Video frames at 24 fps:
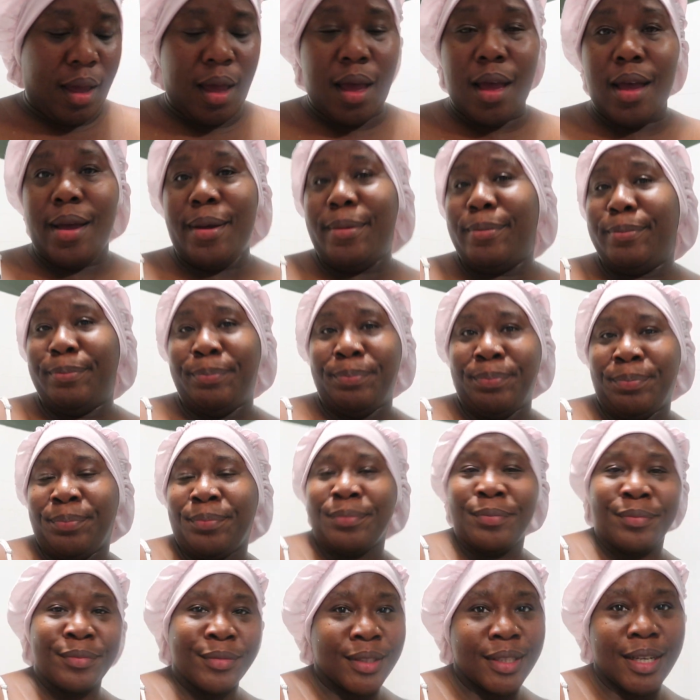I'm
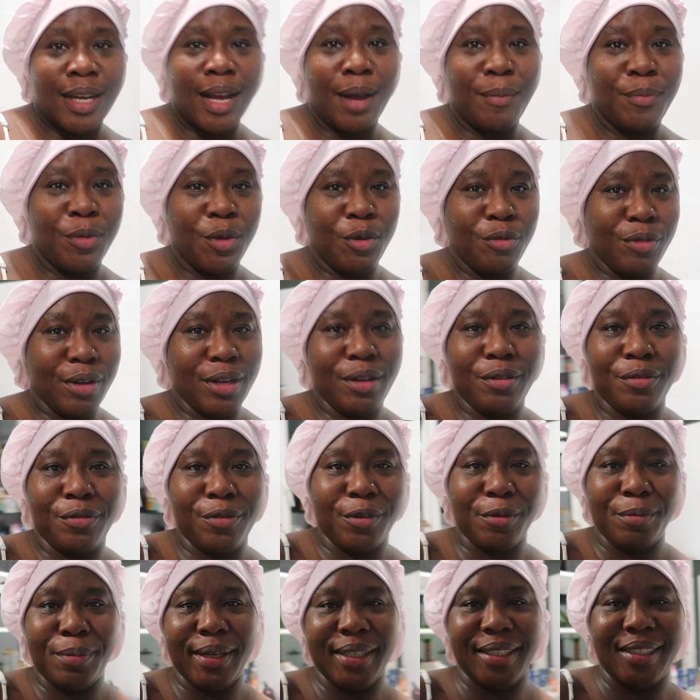not ready
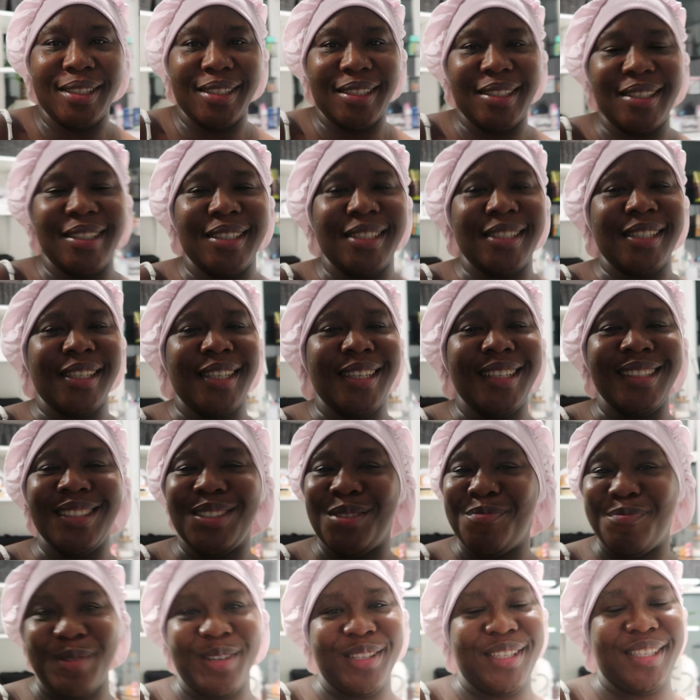for bed.
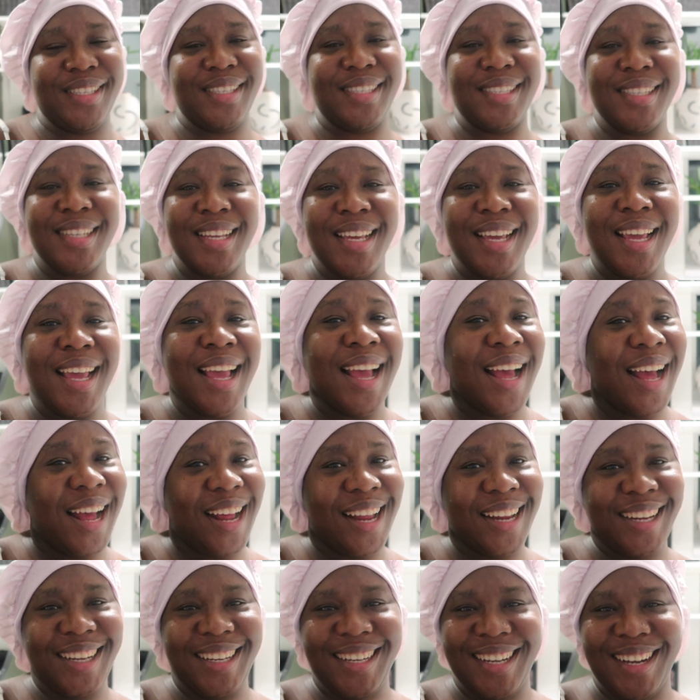But
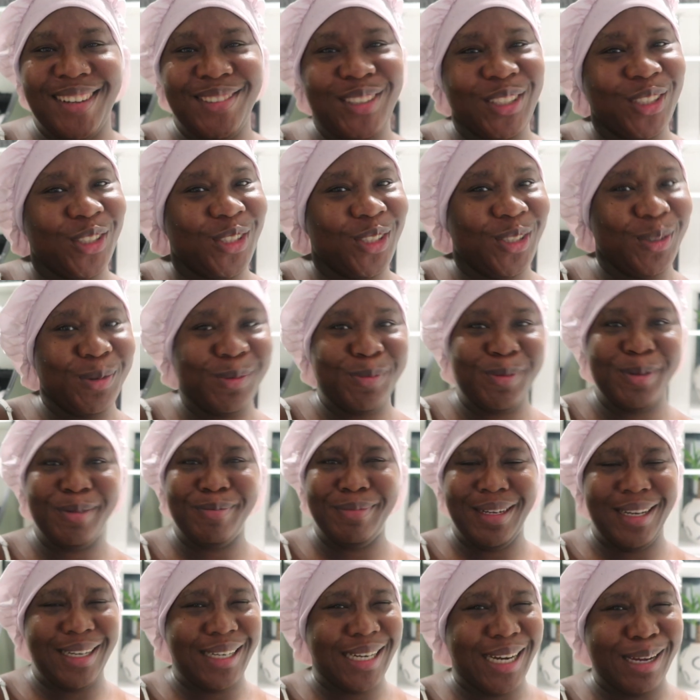I know you people
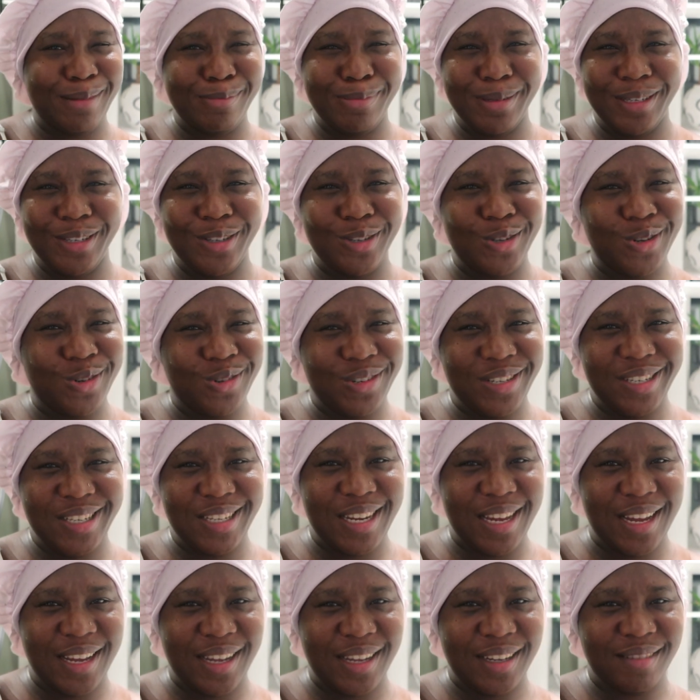like, Abby, you don't need
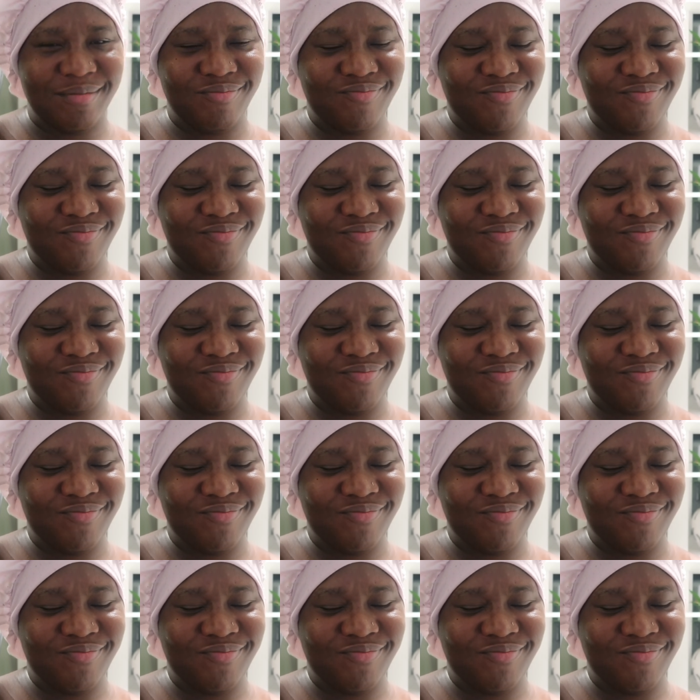that.